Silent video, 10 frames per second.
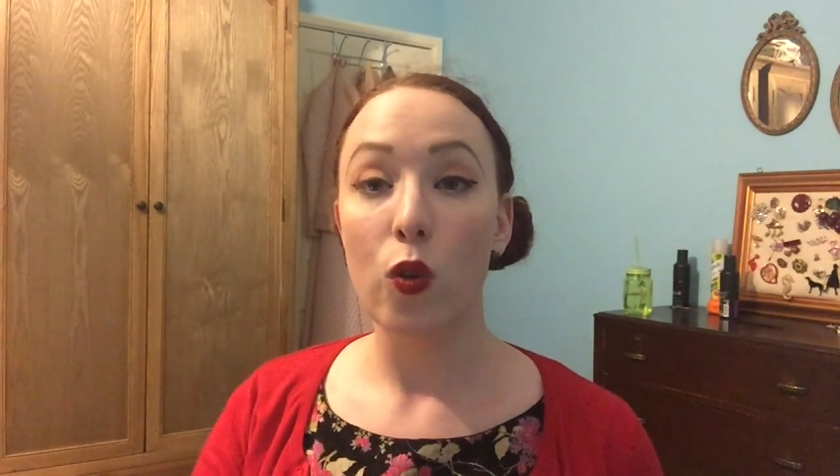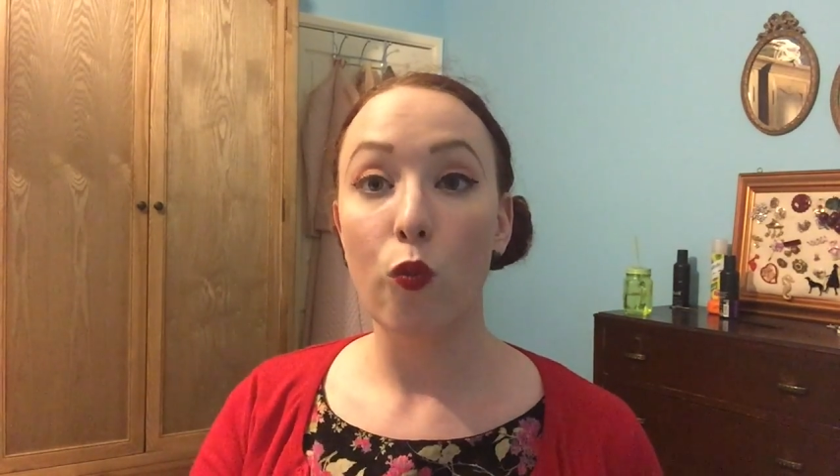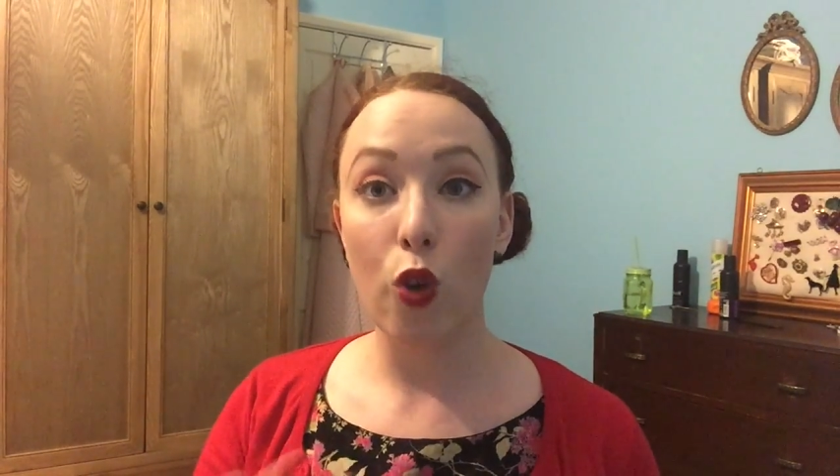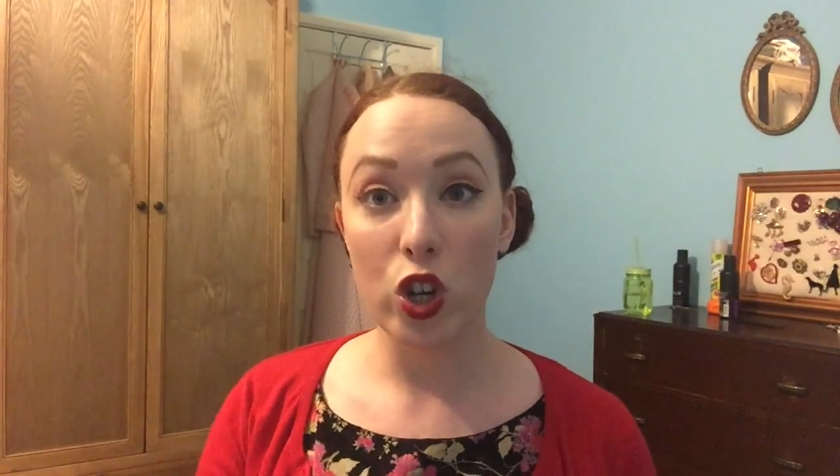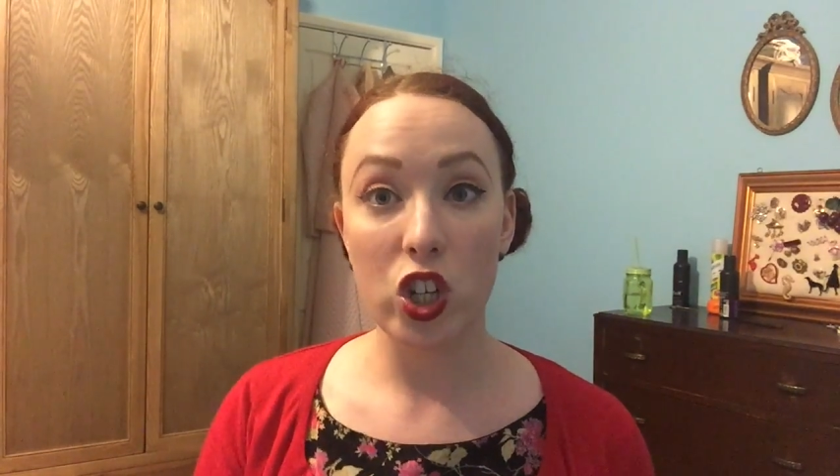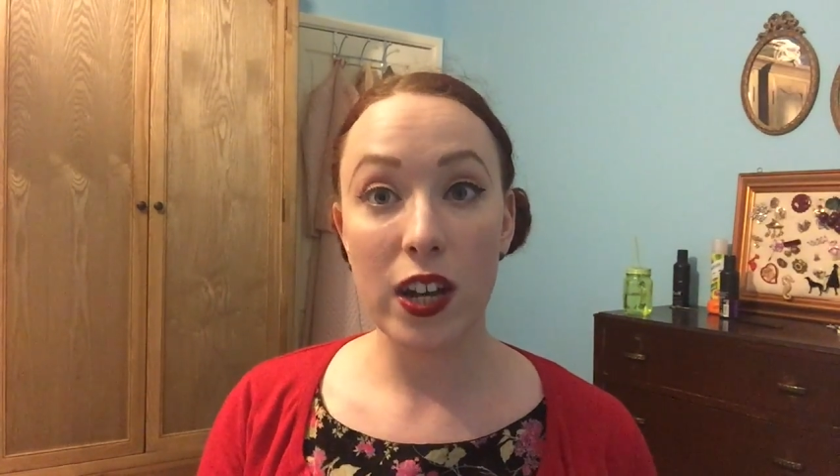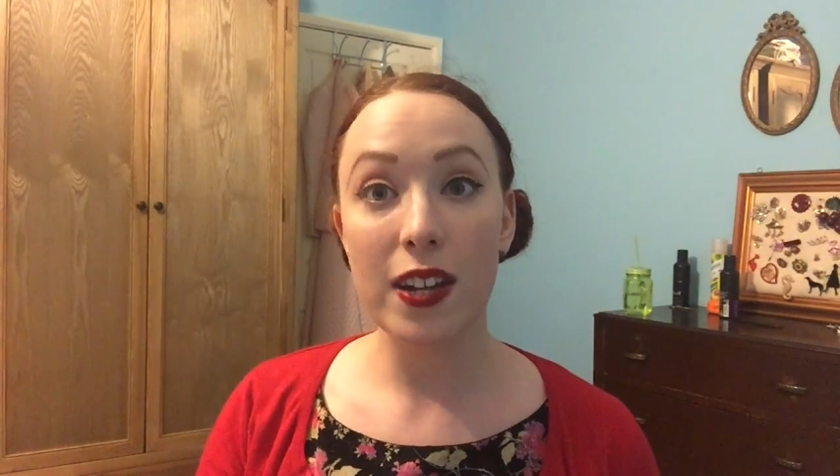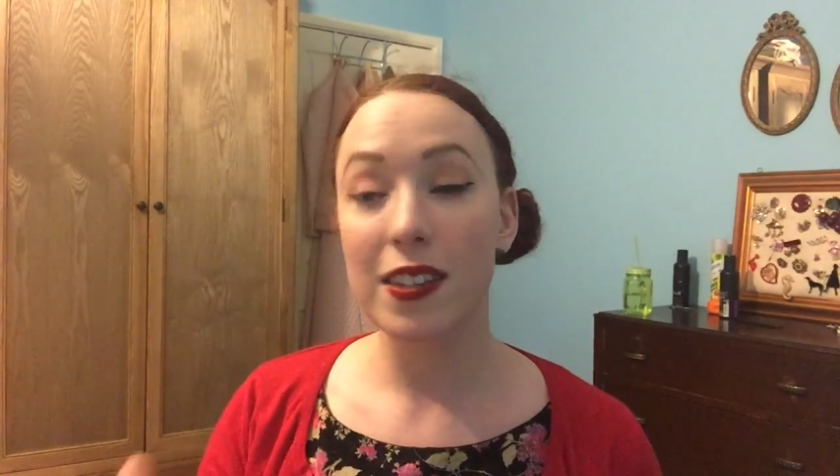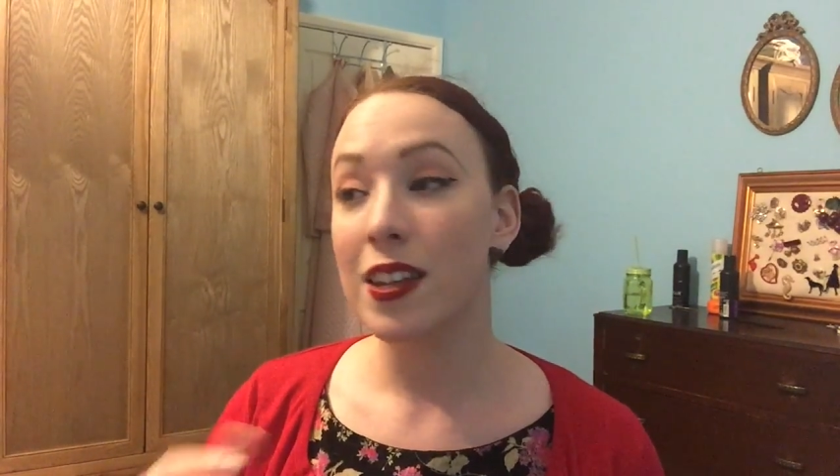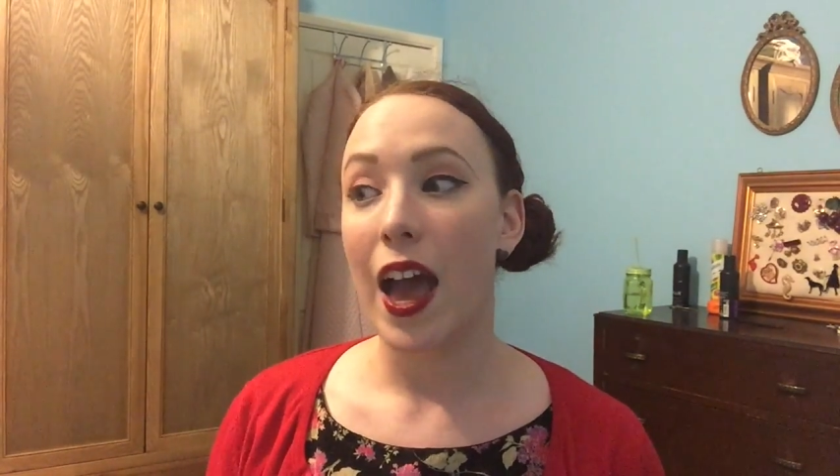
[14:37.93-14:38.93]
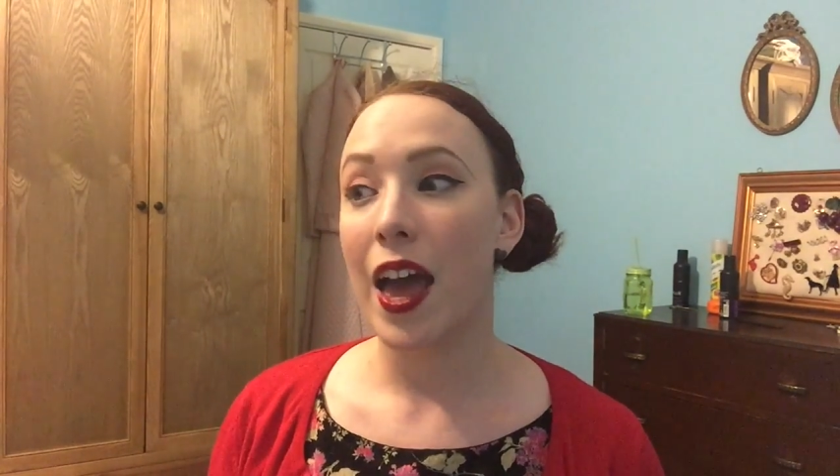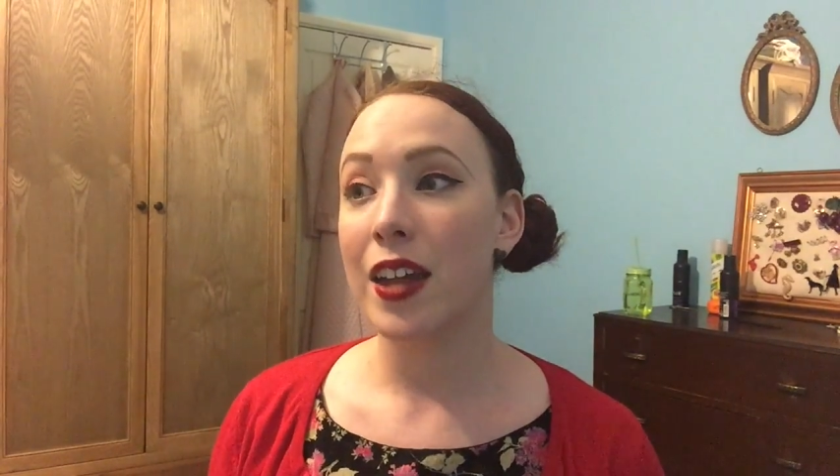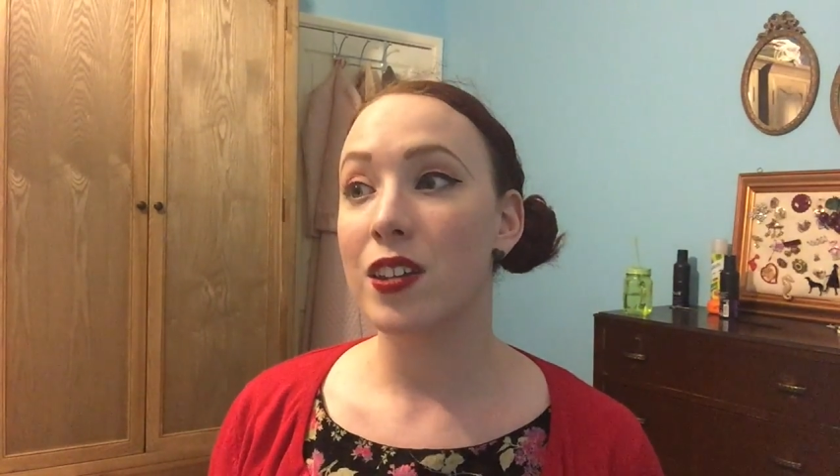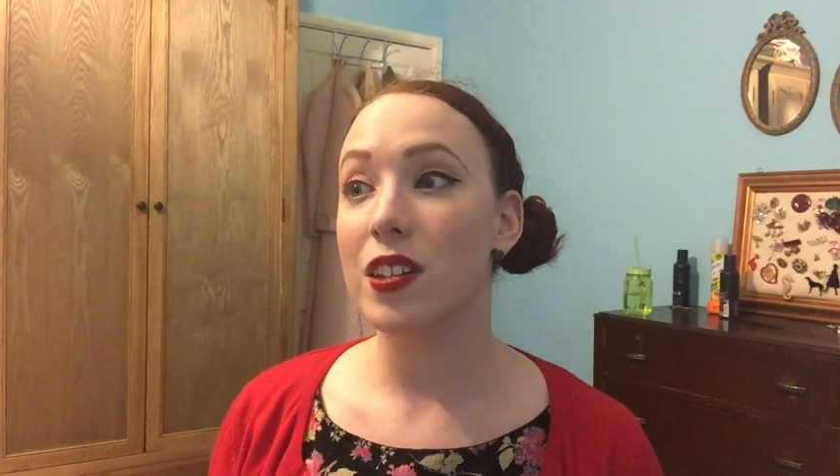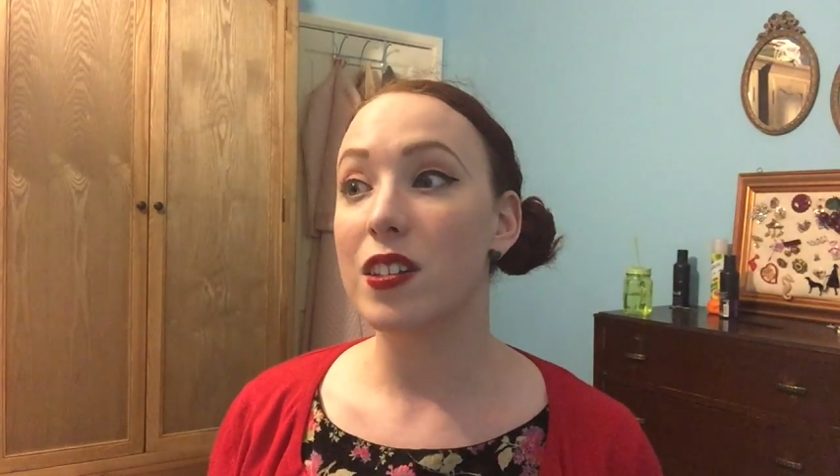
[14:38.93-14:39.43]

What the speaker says: wash it and